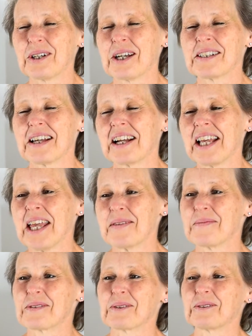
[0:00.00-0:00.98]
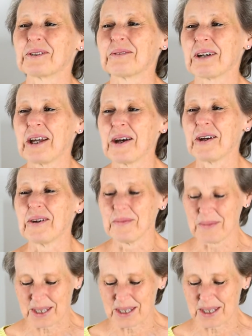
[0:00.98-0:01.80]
I sang hymns all the way home.